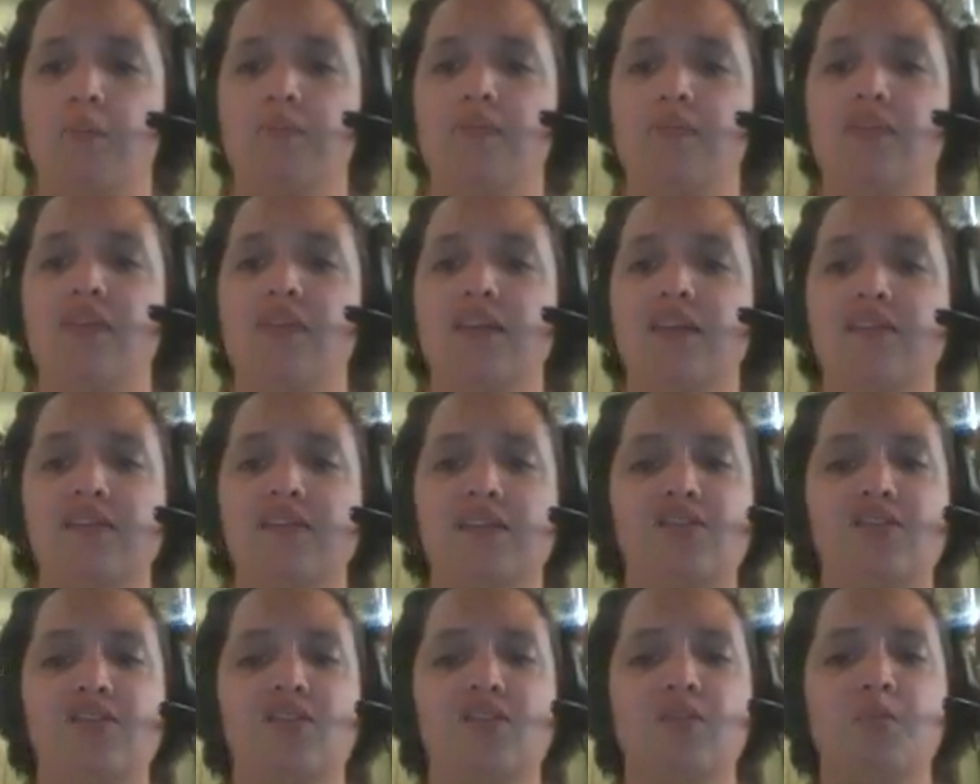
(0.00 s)
This
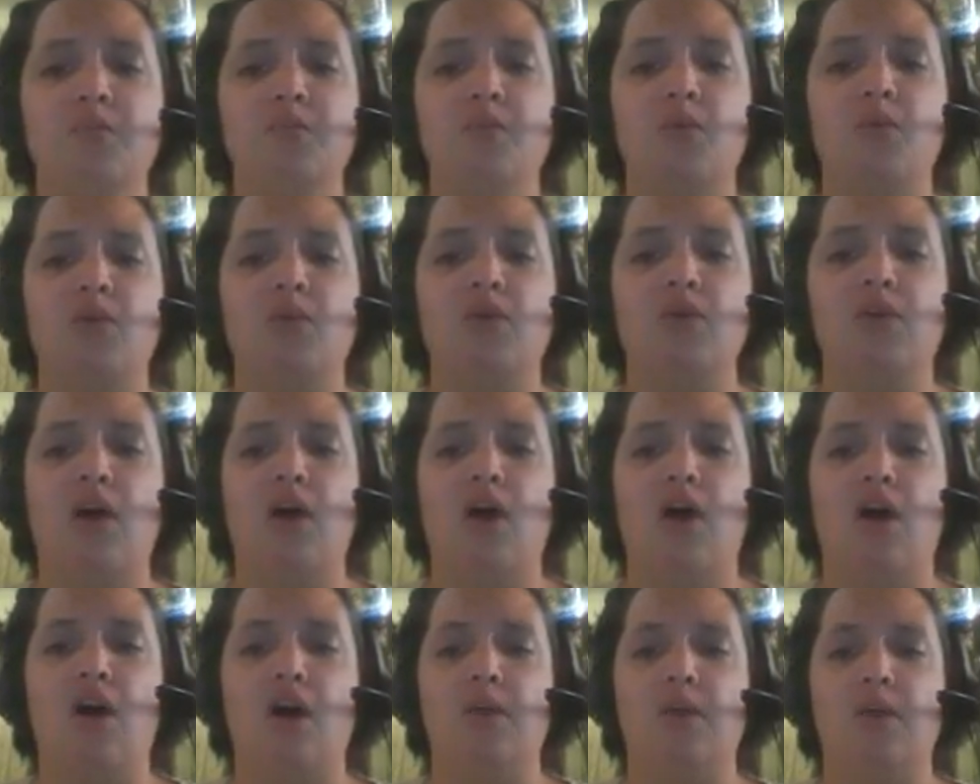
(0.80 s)
is the moral
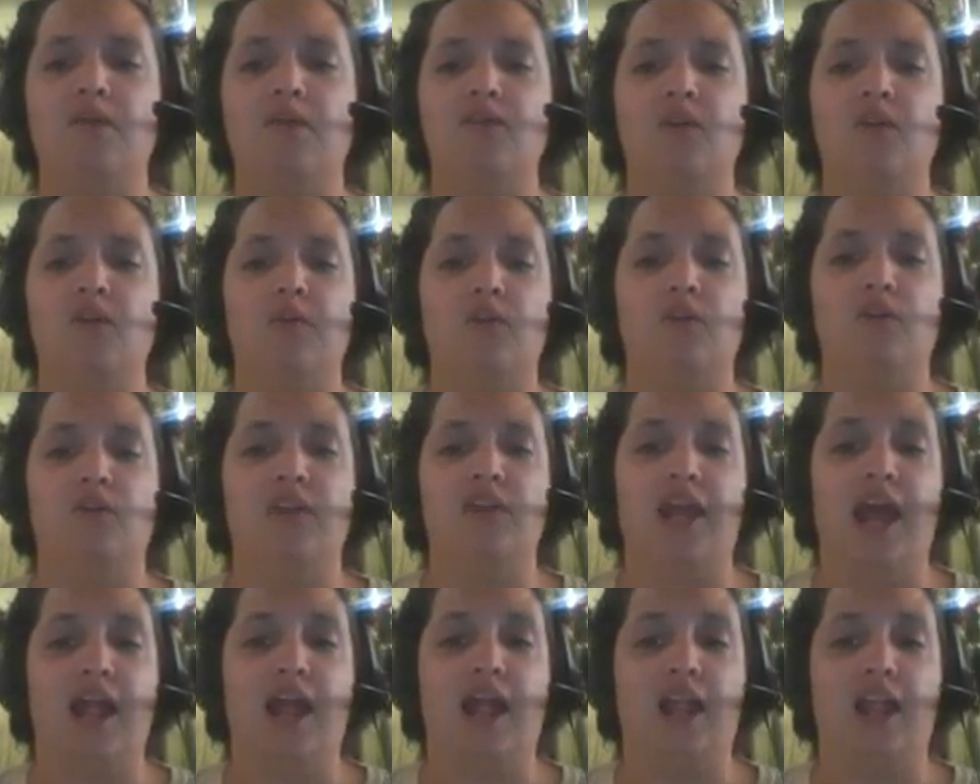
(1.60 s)
arm of your
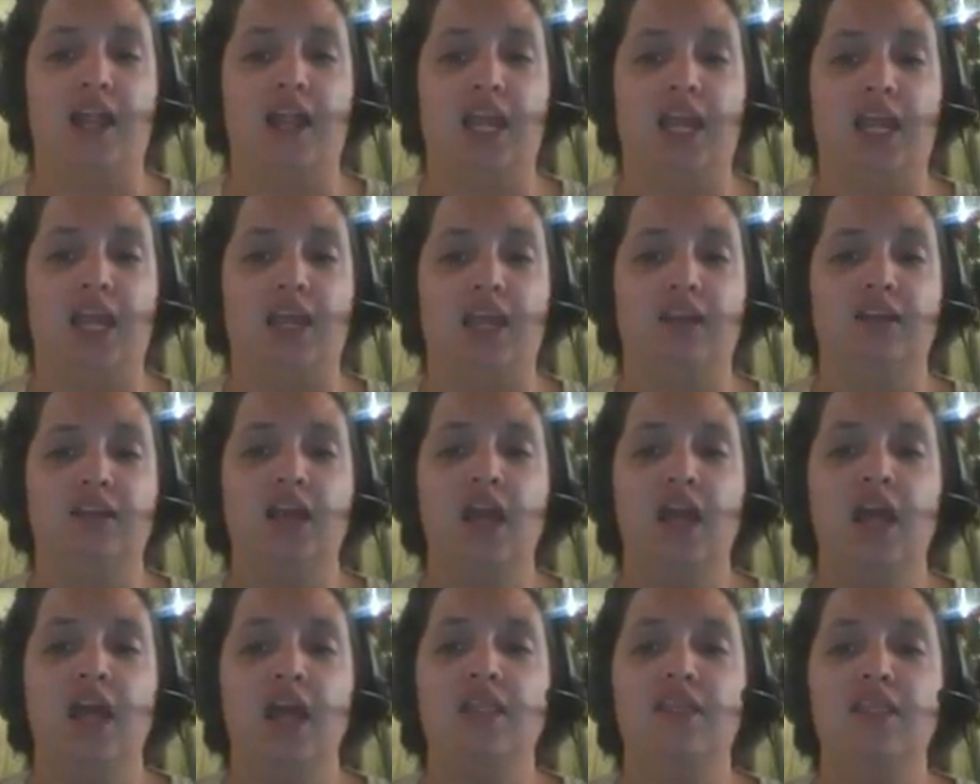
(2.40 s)
personality.
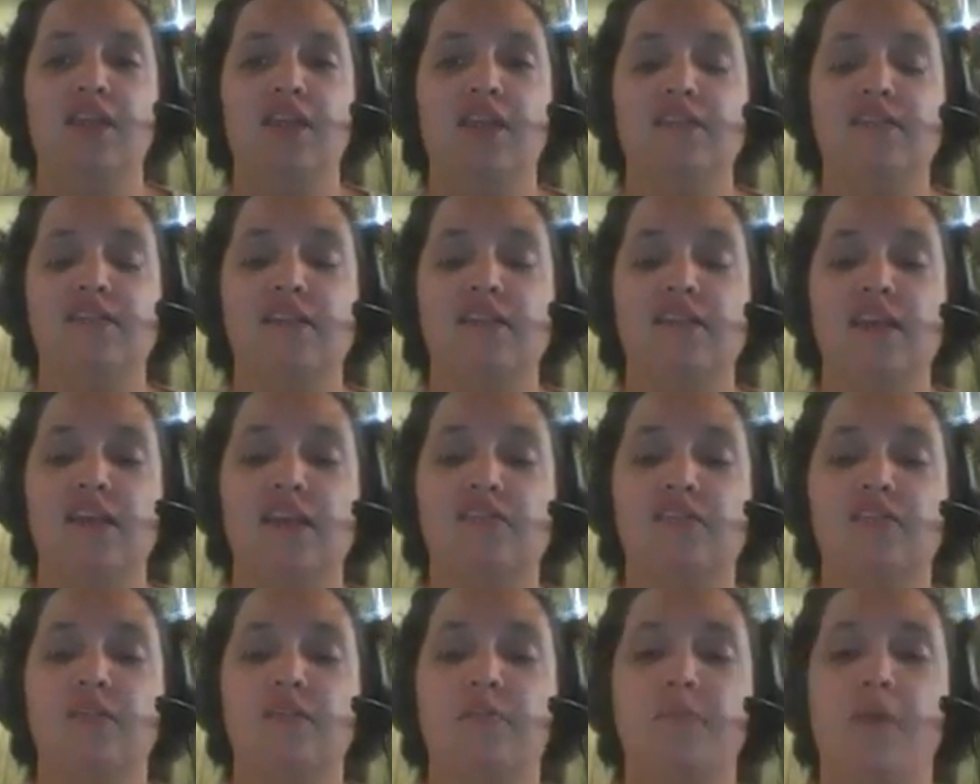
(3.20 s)
This
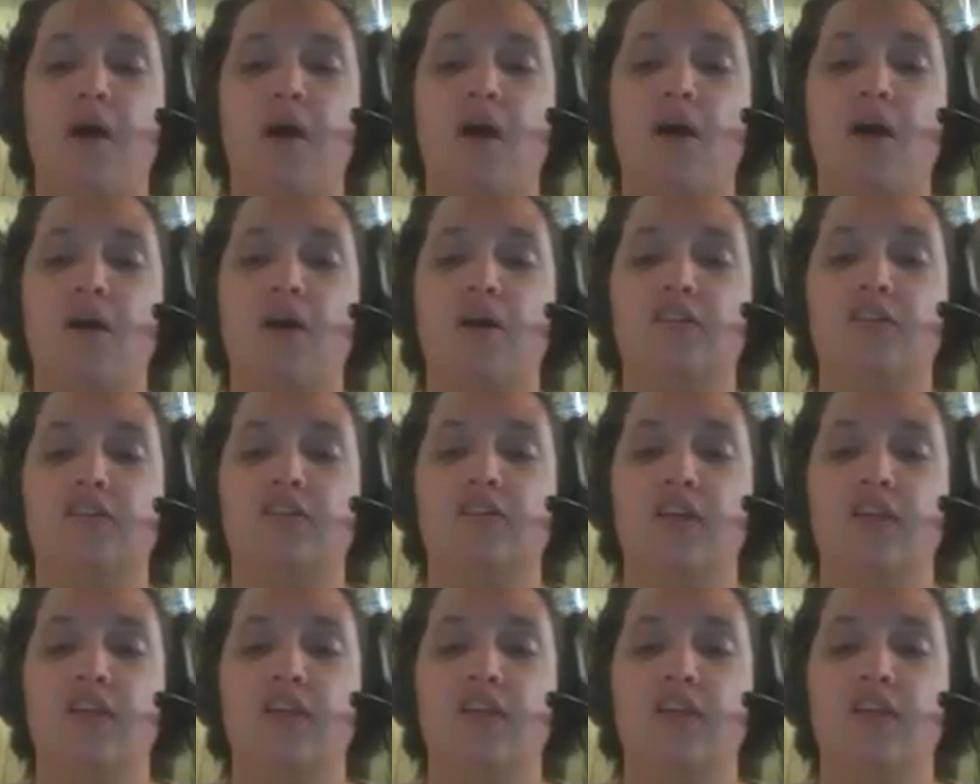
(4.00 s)
is the part